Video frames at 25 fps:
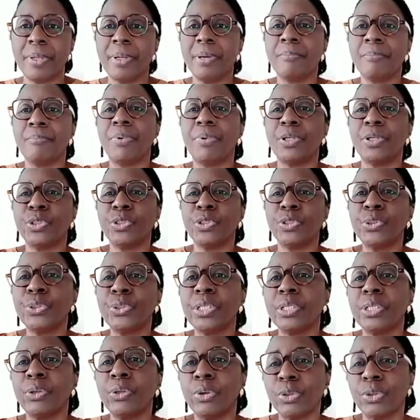But you
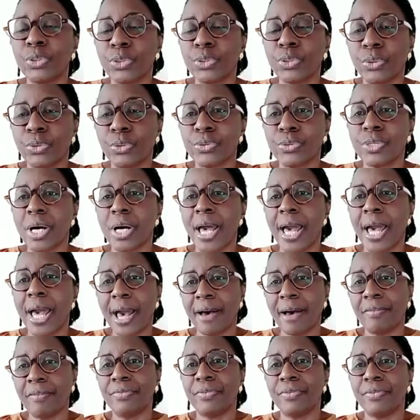can also
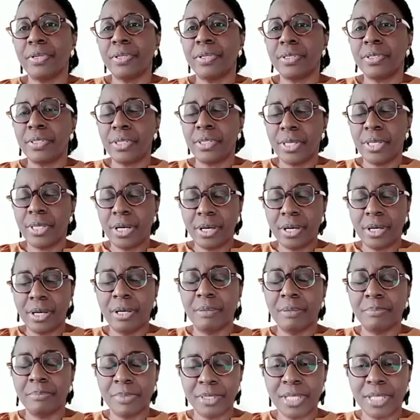have the
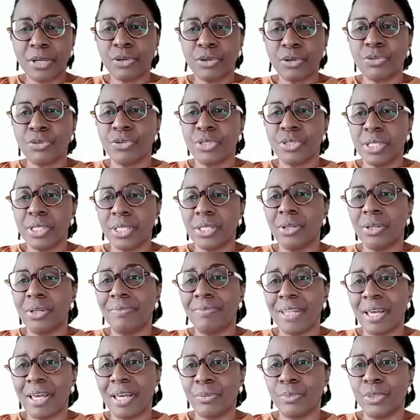secondary love
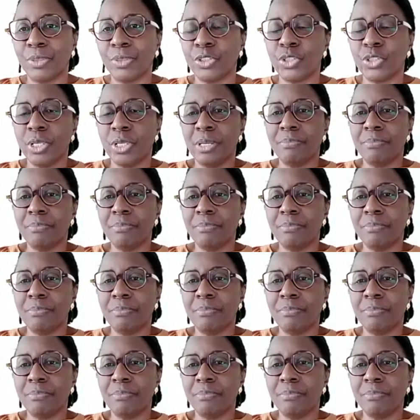language.